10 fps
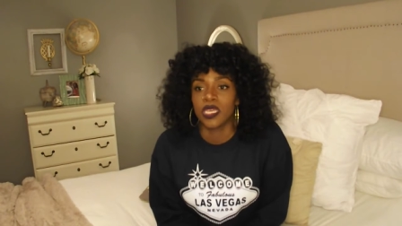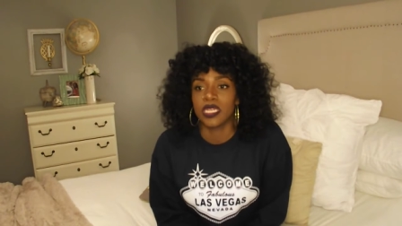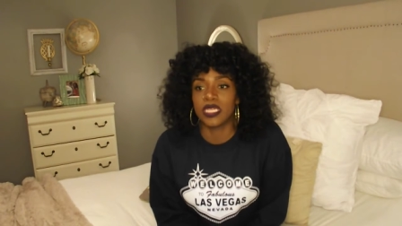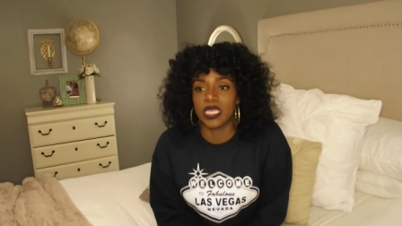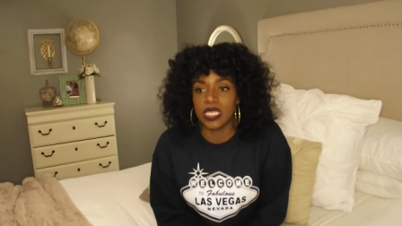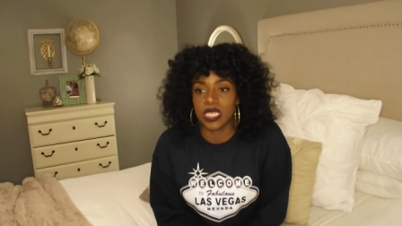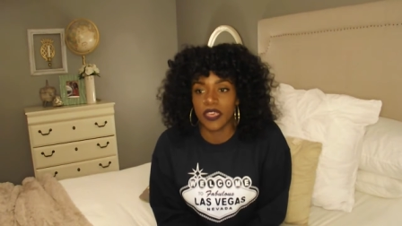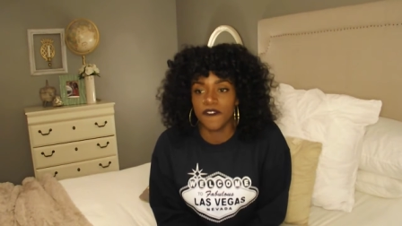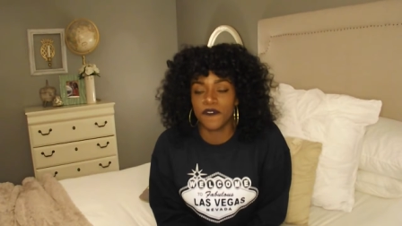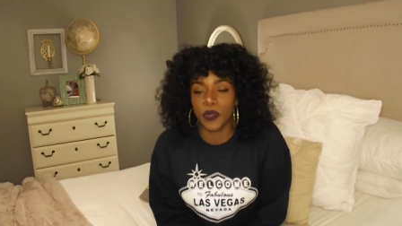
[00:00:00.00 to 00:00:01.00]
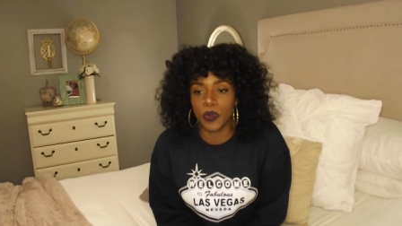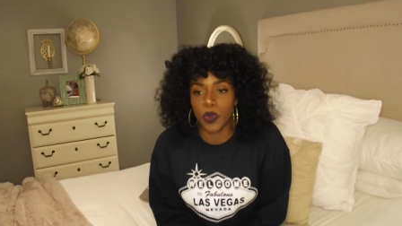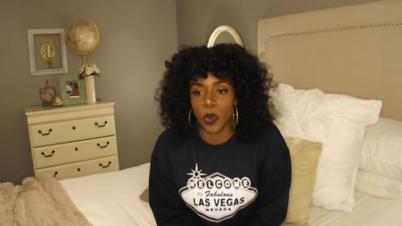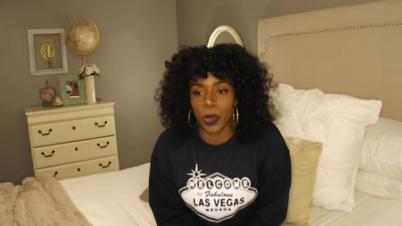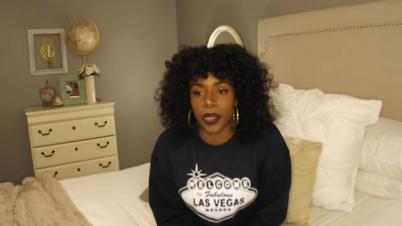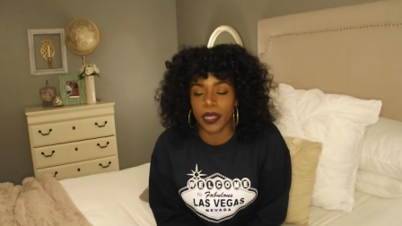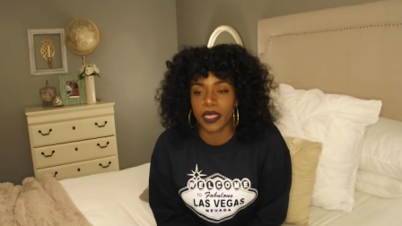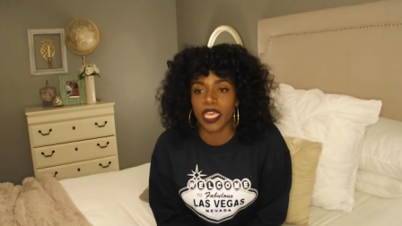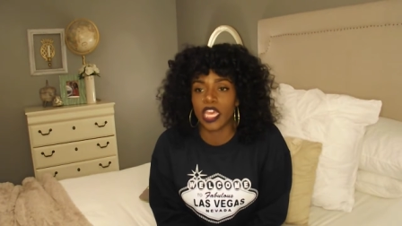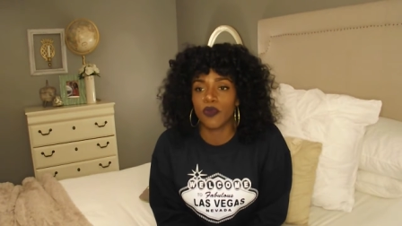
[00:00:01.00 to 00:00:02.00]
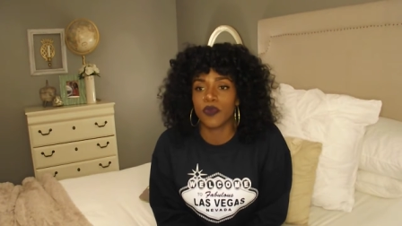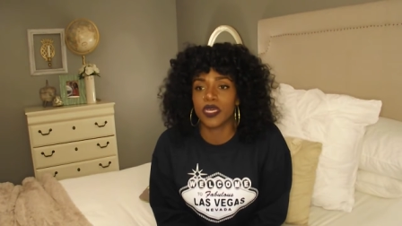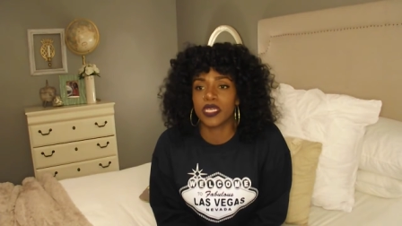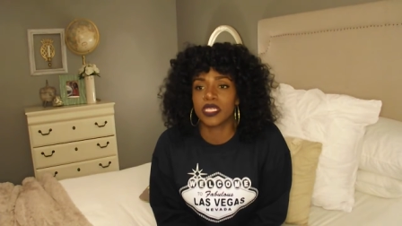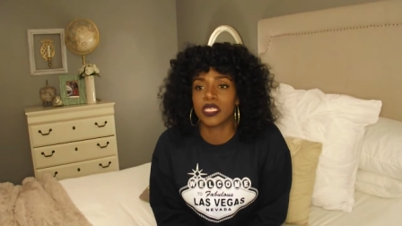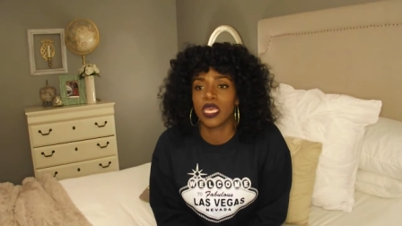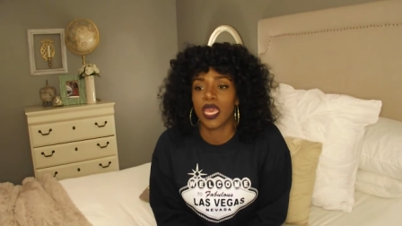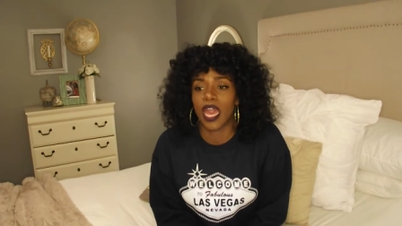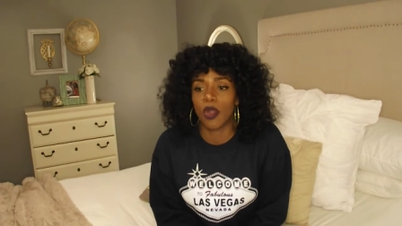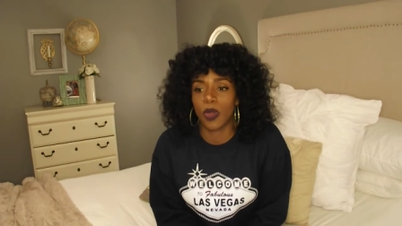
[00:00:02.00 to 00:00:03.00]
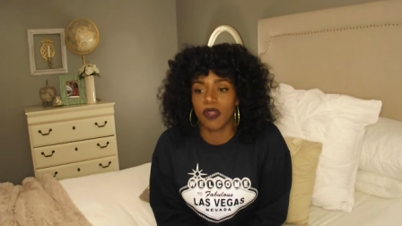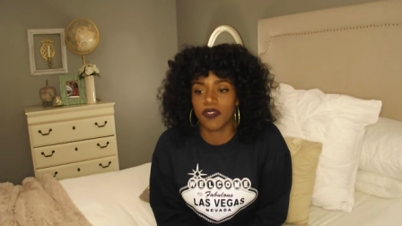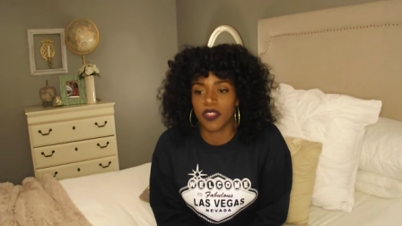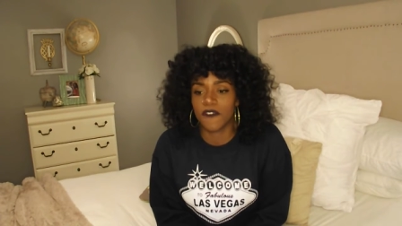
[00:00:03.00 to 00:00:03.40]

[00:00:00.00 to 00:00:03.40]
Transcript: decent food court. However,